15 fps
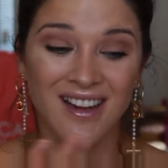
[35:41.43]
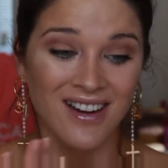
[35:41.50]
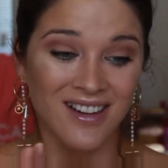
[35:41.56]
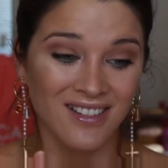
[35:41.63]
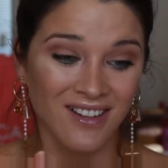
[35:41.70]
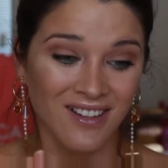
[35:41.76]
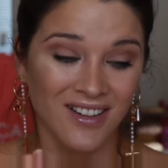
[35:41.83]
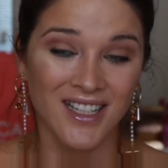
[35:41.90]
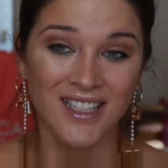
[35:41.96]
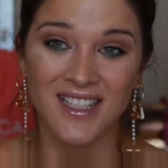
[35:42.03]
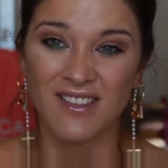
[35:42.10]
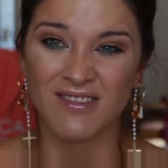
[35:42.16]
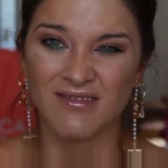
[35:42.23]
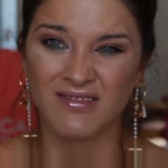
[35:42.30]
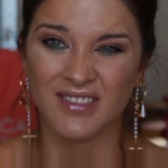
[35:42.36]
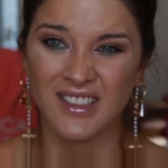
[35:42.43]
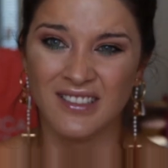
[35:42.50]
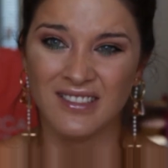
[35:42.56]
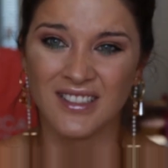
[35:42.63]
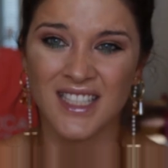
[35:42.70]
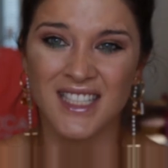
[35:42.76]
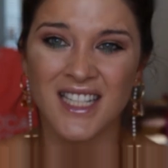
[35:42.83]
I don't know. Is that
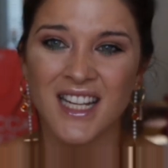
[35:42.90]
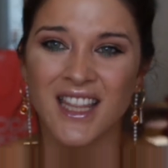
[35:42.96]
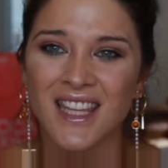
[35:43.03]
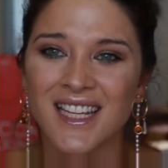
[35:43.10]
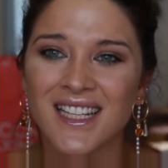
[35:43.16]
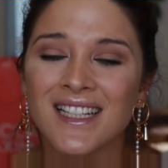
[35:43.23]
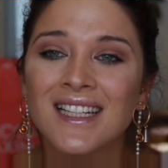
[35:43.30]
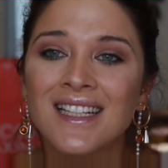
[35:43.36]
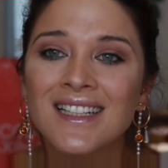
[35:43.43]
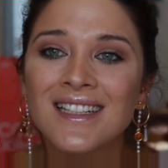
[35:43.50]
real? Is that a thing?